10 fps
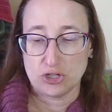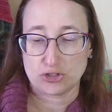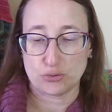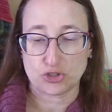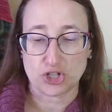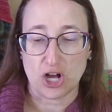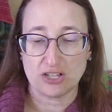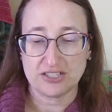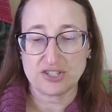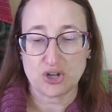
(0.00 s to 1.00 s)
So the
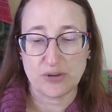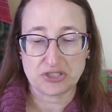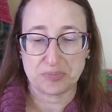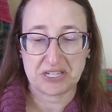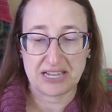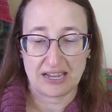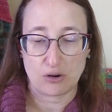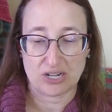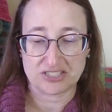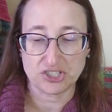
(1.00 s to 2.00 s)
shawl is going to be a
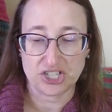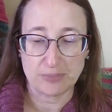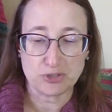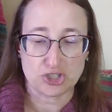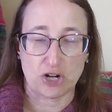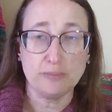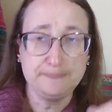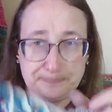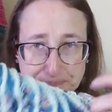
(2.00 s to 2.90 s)
crescent-shaped shawl.